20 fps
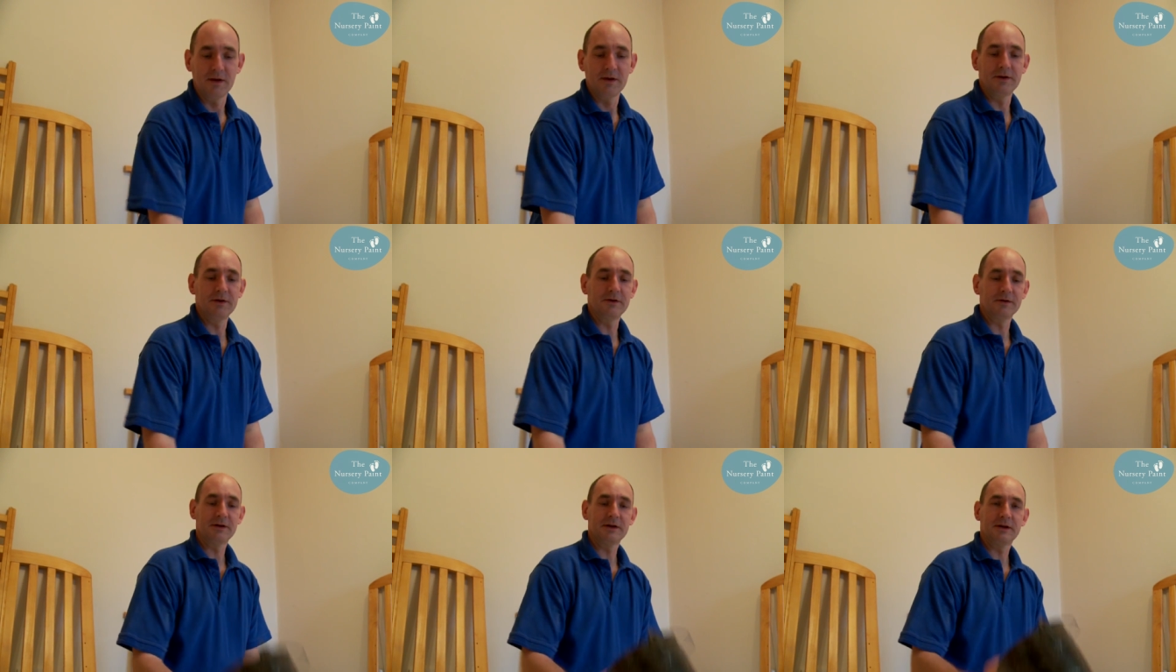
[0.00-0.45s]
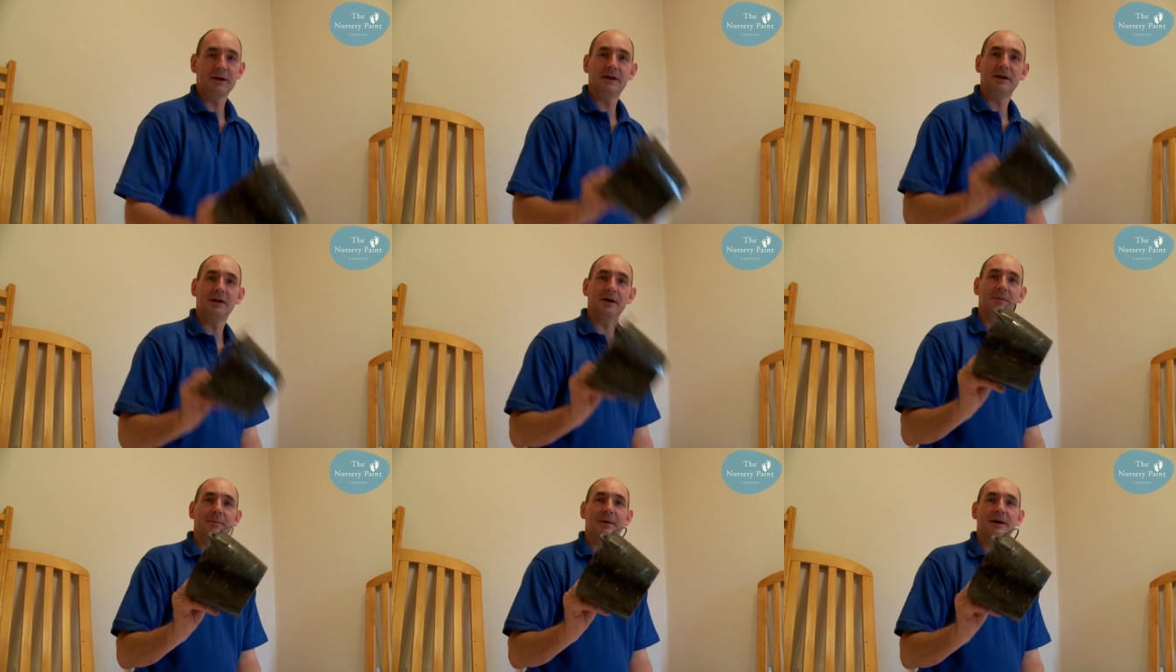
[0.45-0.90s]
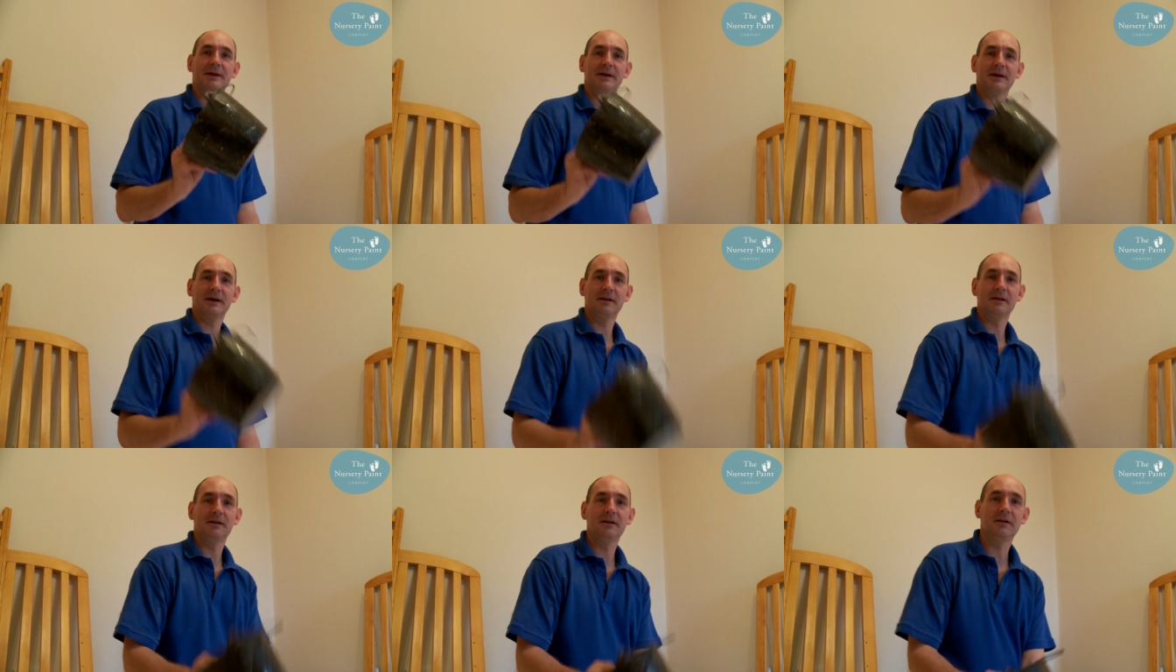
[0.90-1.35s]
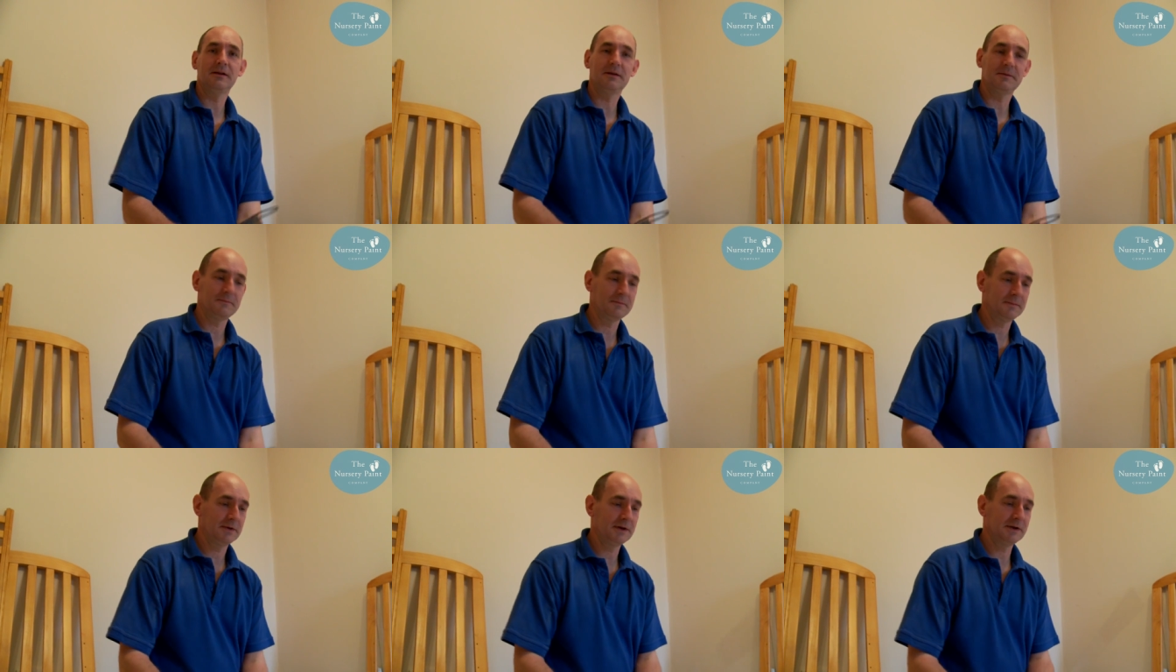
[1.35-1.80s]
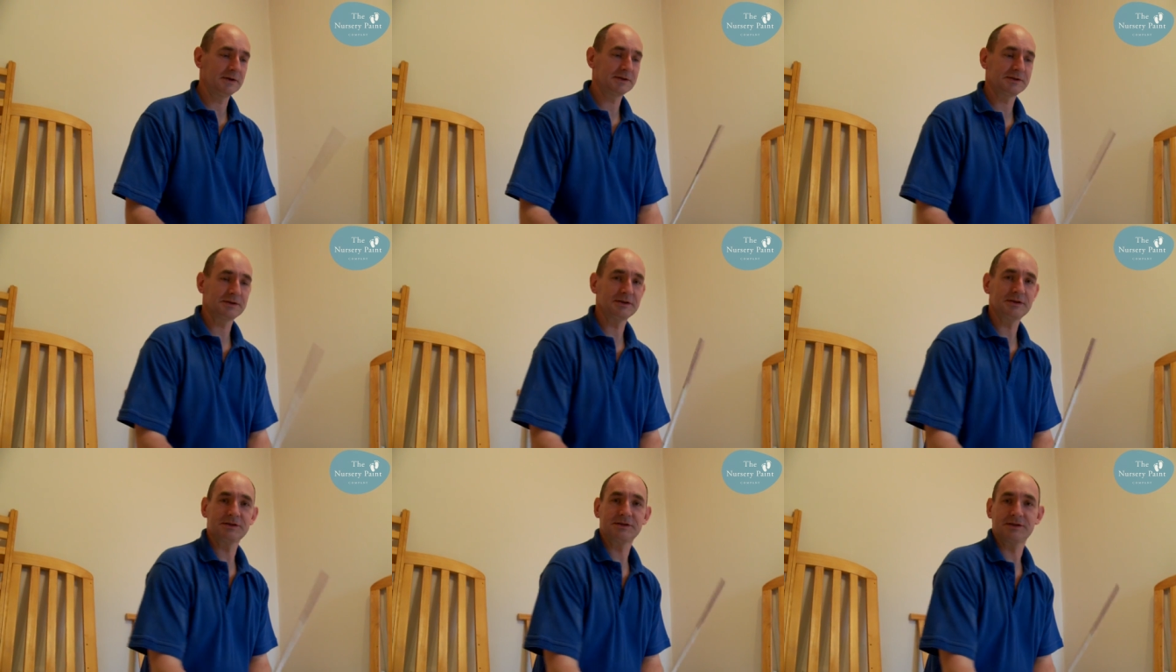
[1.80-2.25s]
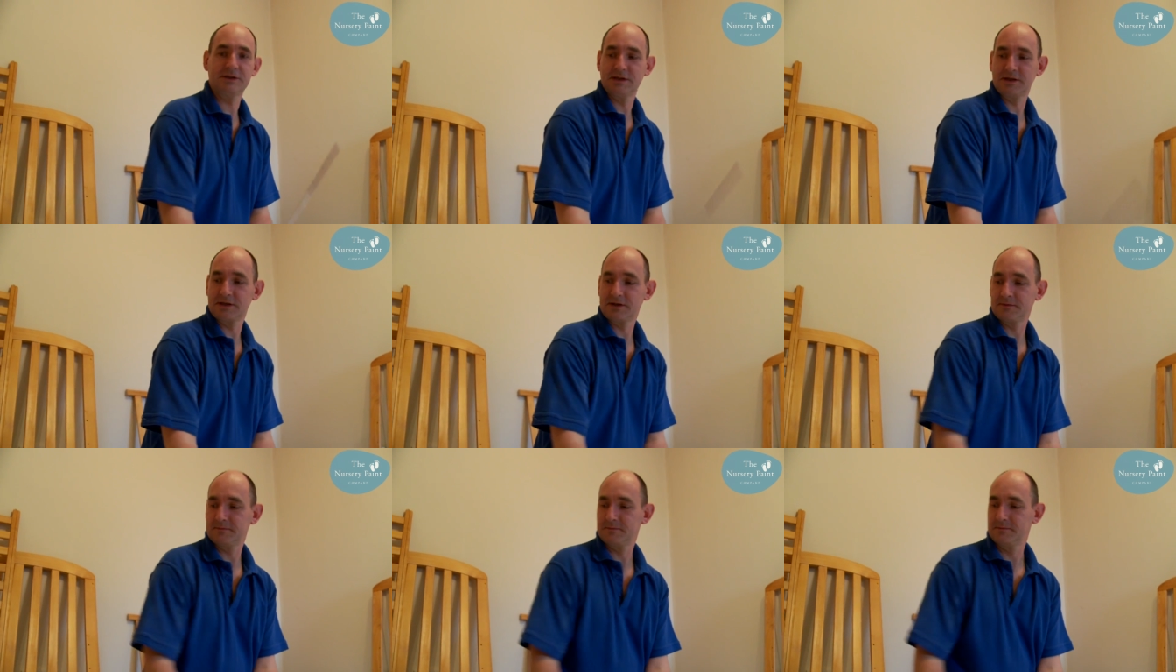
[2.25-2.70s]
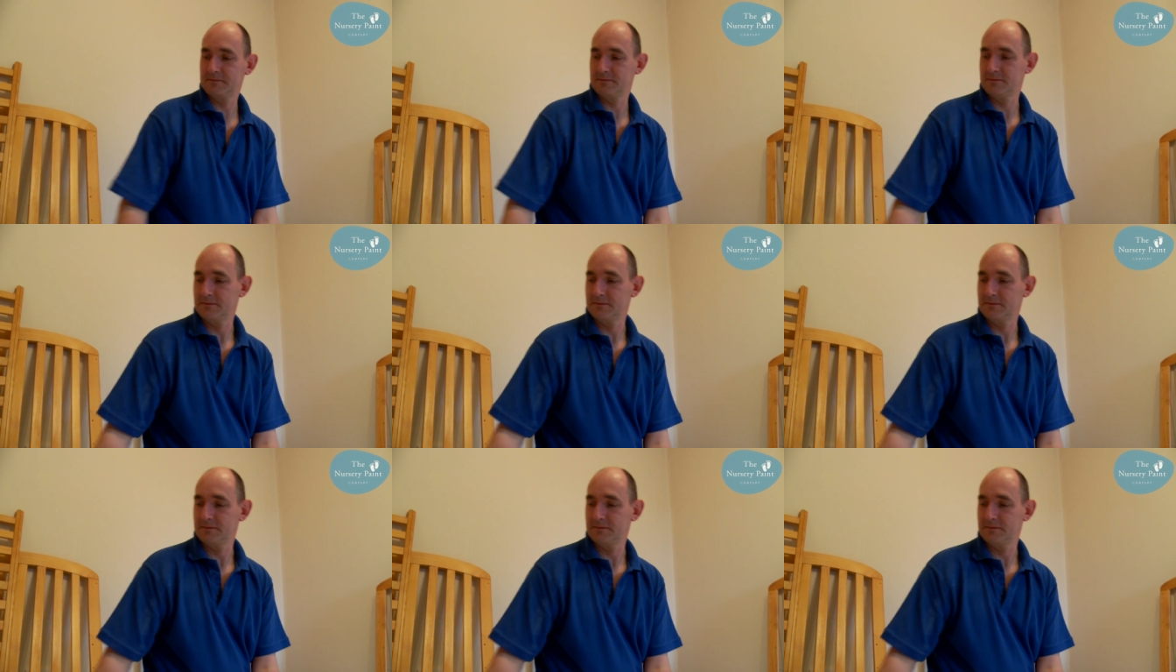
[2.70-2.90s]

You're going to need a paint kettle, a stir stick,